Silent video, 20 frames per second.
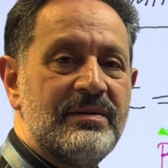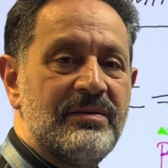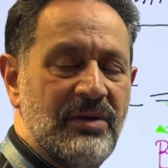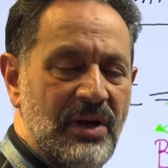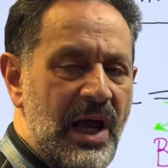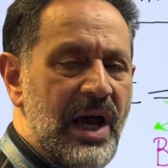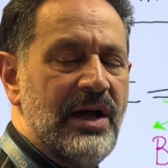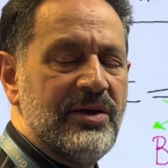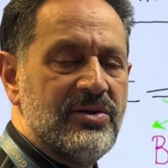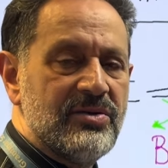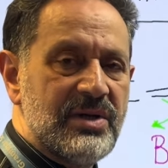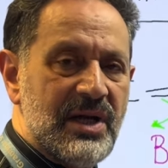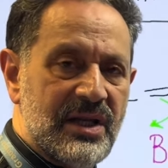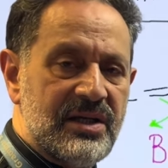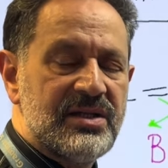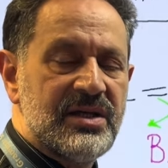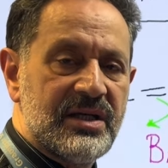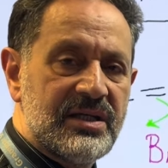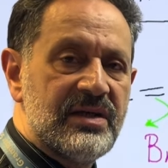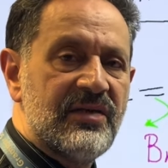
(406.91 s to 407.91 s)
Now you
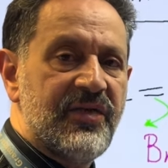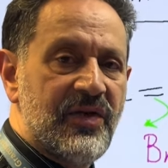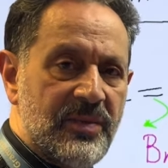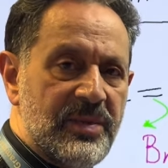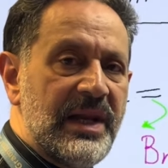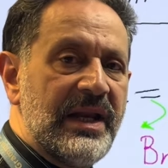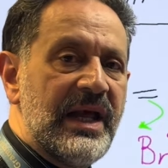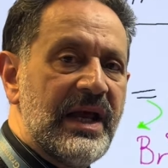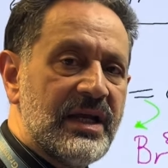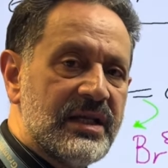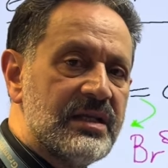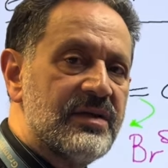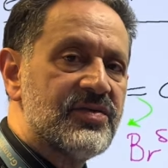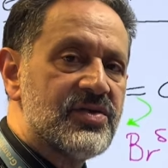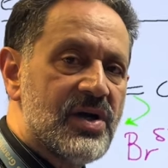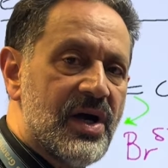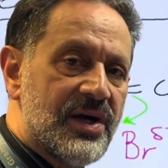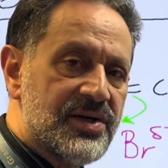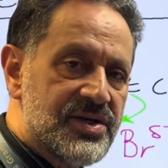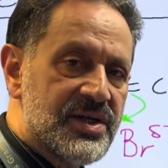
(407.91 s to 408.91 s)
can take them from the negative
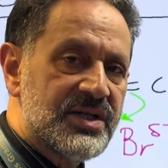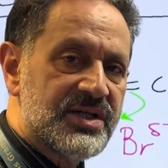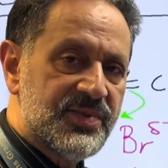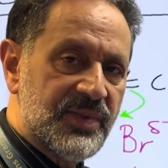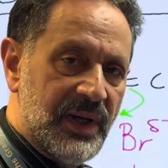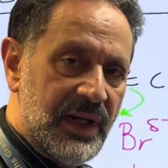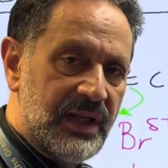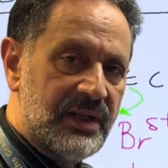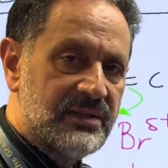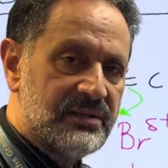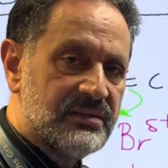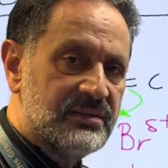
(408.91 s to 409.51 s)
charge as well.